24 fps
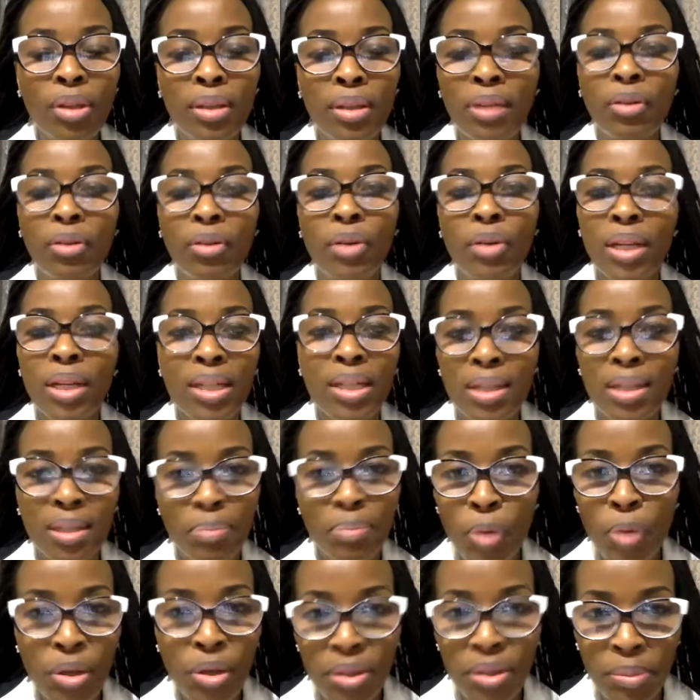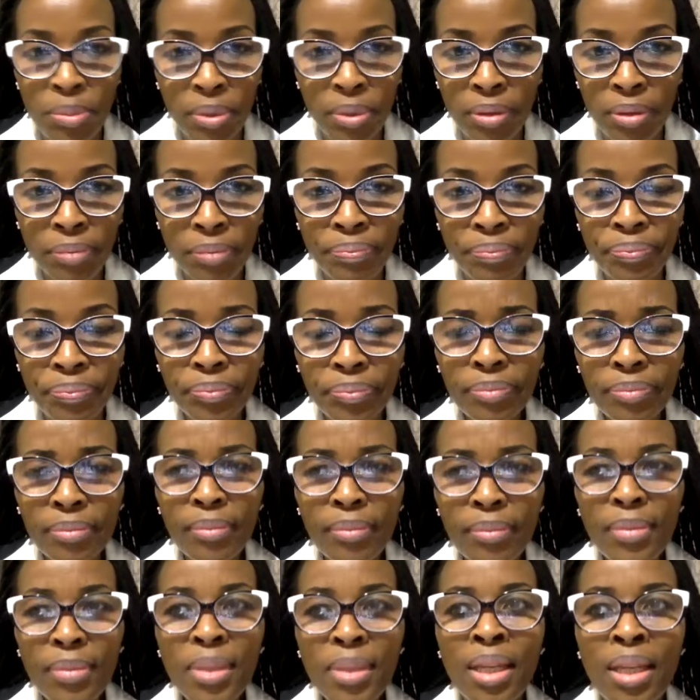the greatest possible
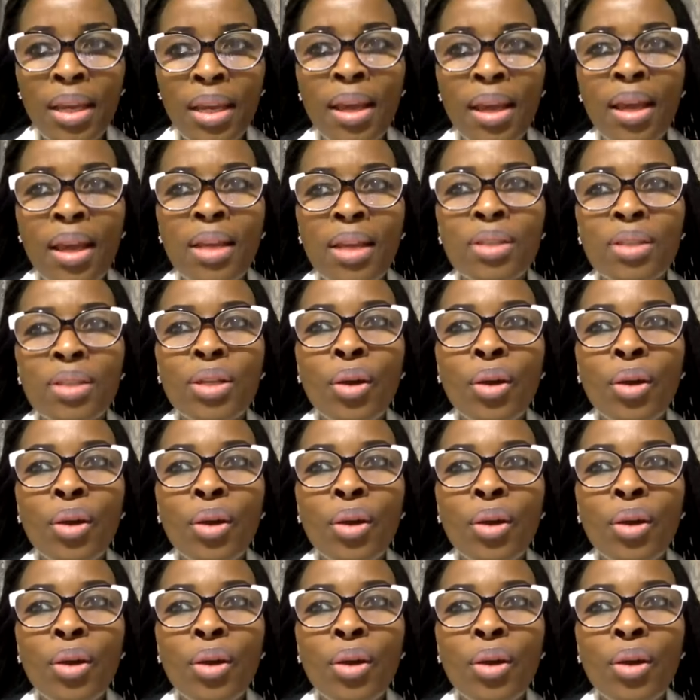yeah.